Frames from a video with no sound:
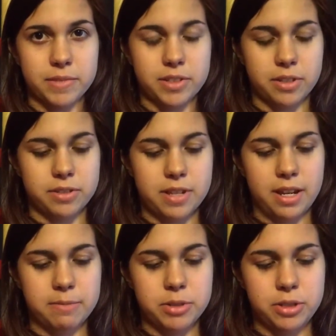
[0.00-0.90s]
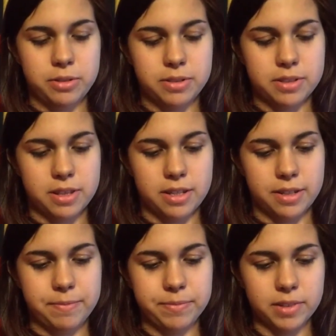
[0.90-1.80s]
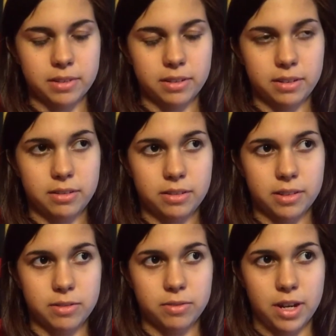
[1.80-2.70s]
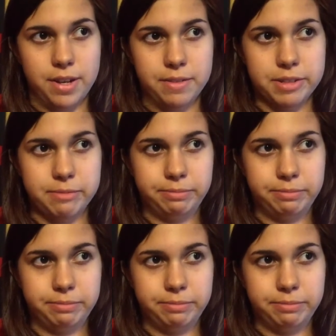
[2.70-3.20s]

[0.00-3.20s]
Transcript: So Sam shoots the friend.